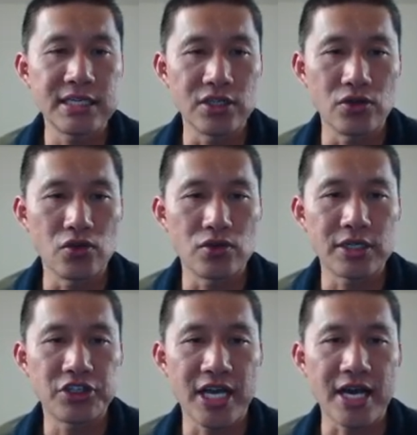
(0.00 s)
News
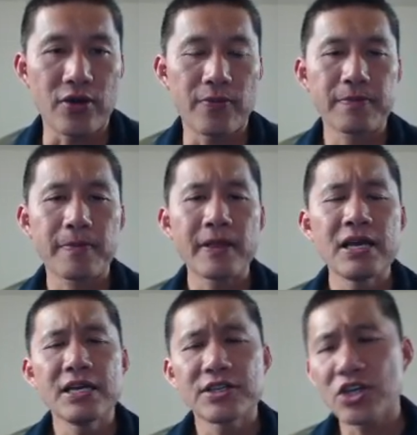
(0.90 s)
Channel.
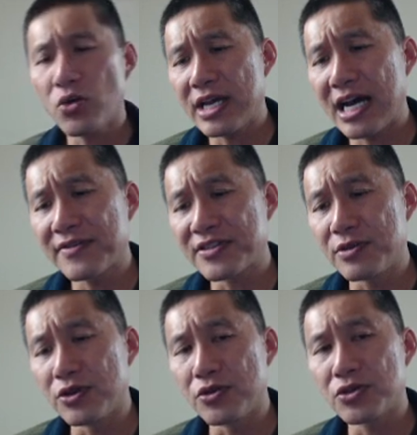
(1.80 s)
So we have some
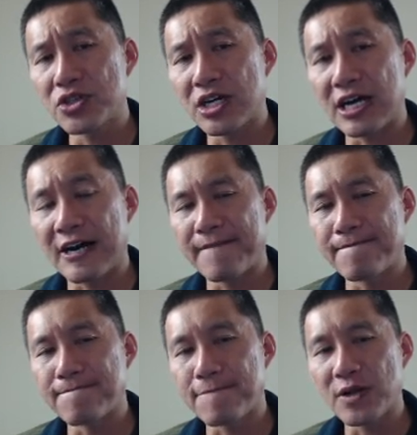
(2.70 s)
news.
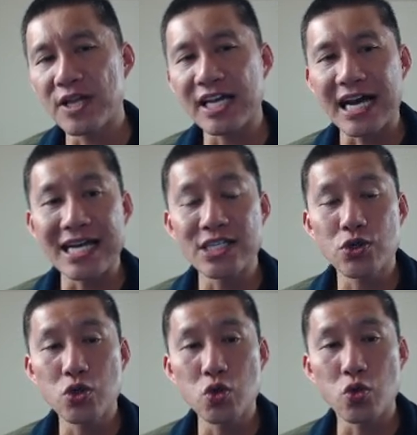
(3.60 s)
One of the guys
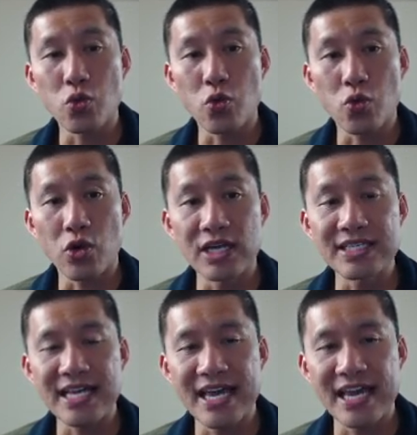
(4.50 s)
who
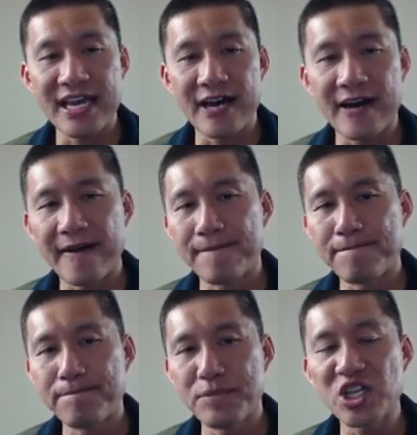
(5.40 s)
runs a
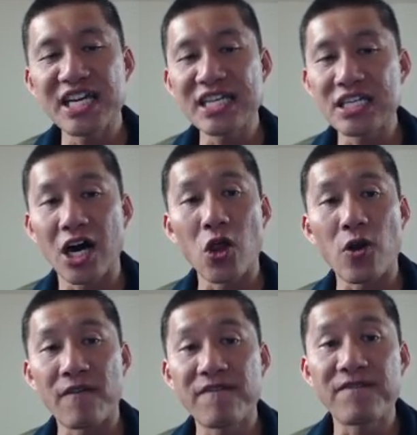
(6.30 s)

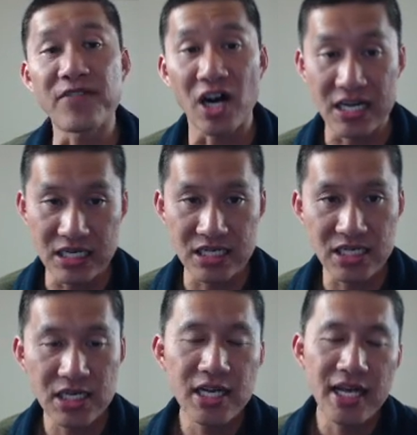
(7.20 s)
billion-dollar fund
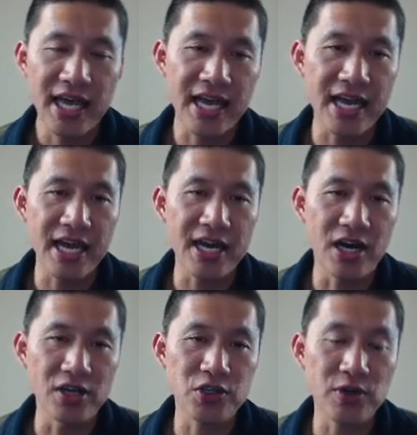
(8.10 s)
and
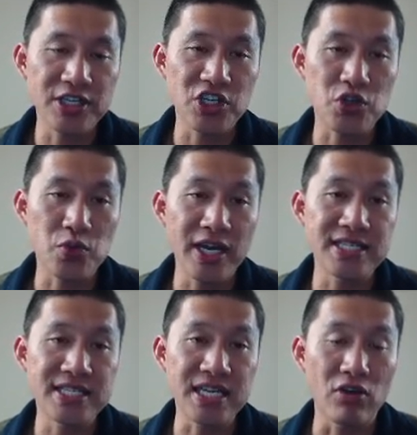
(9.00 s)
also has just
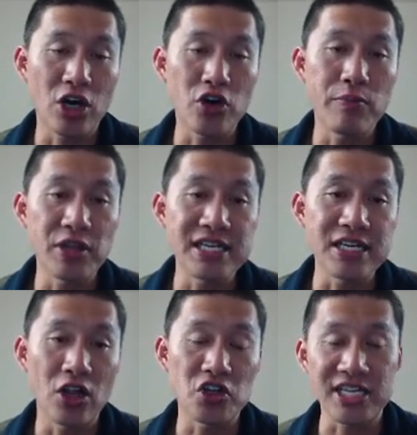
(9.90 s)
raised several hundred million
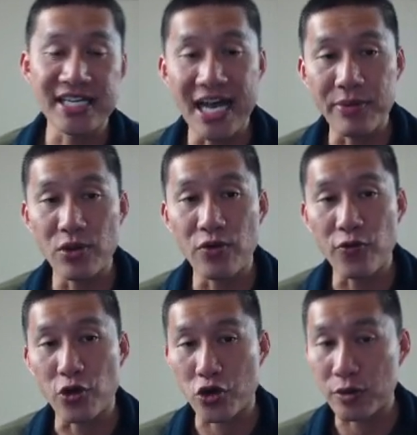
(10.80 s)
dollars in capital
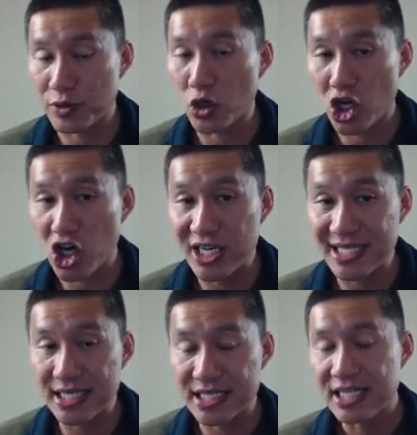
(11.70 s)
for
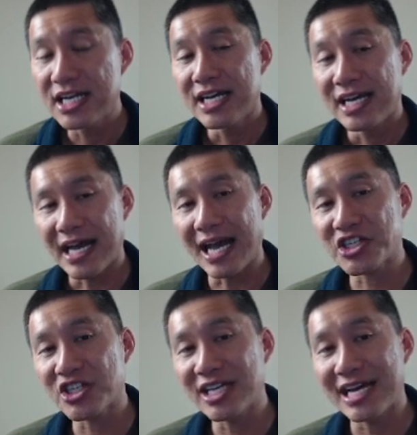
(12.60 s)
cryptocurrencies
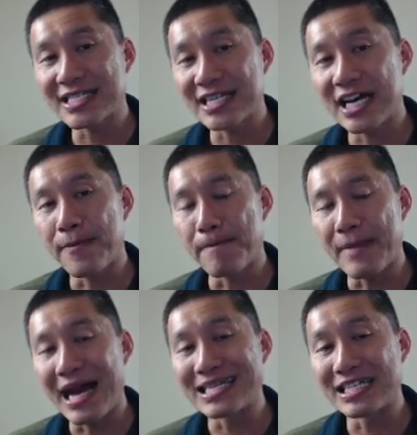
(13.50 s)
actually has said
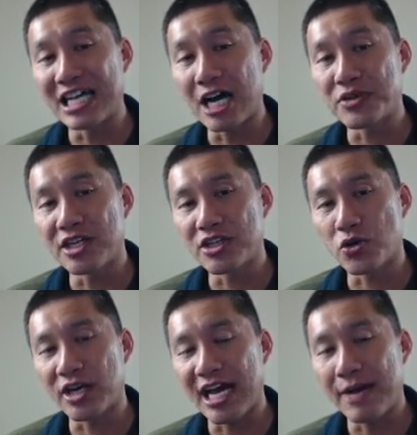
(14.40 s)
mass adoption is
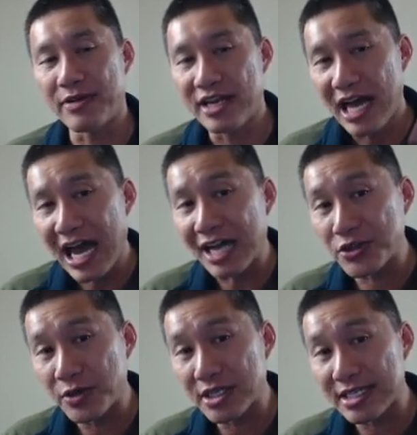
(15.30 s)
going to happen as
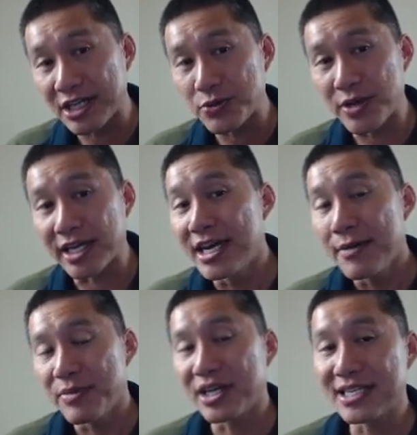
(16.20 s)
soon as next week,
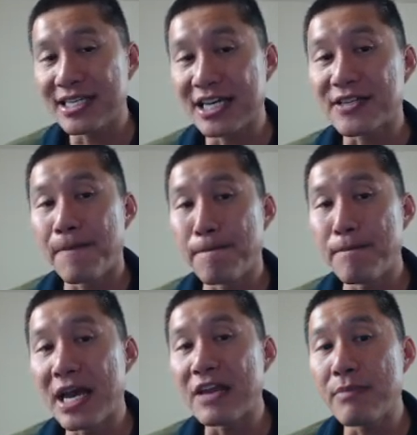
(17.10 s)
because he says
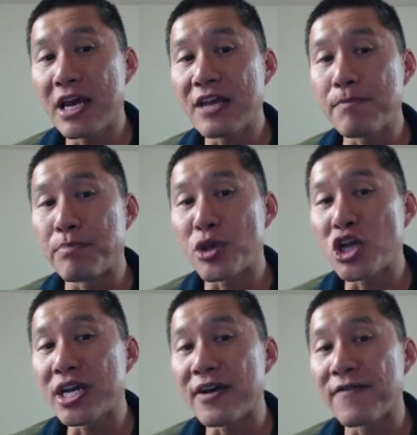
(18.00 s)
many, many
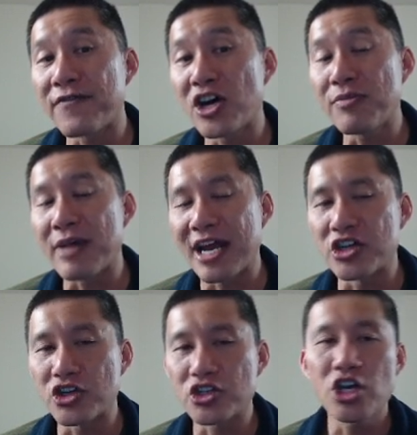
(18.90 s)
billionaire fund
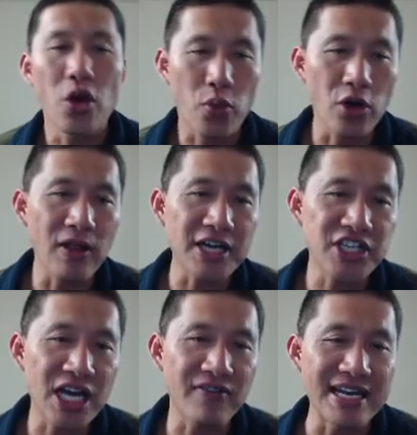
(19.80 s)
managers will
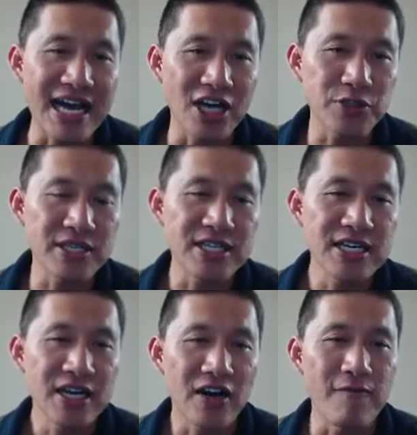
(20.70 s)
actually have announcements
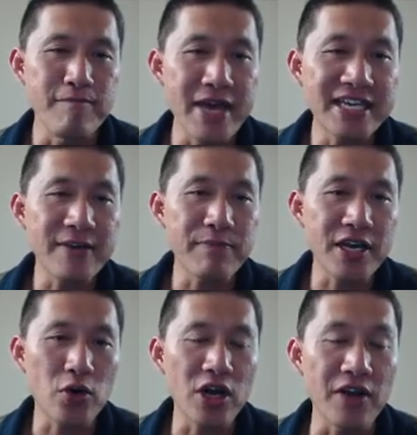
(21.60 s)
of making
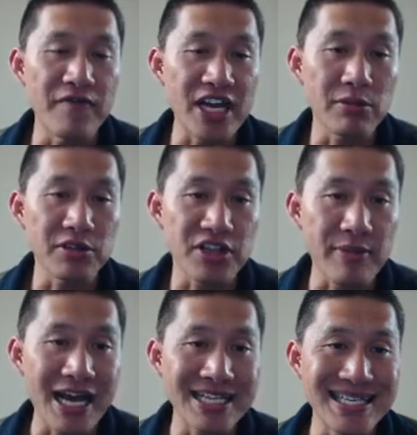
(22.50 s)
Bitcoin available to the
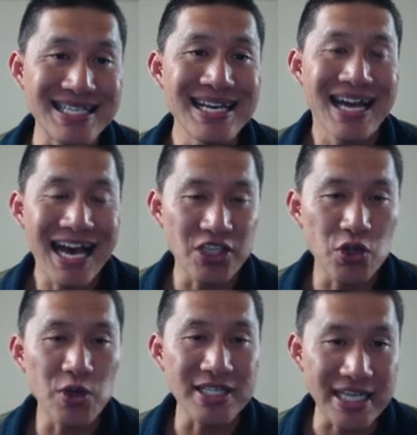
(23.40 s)
masses as
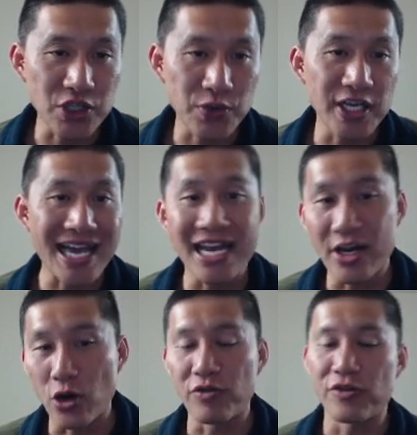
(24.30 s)
soon as next week and
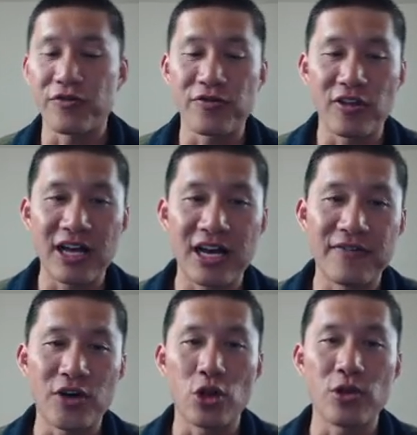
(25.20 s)
over the
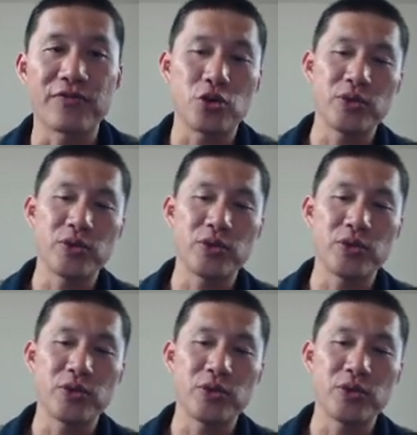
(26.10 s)
following few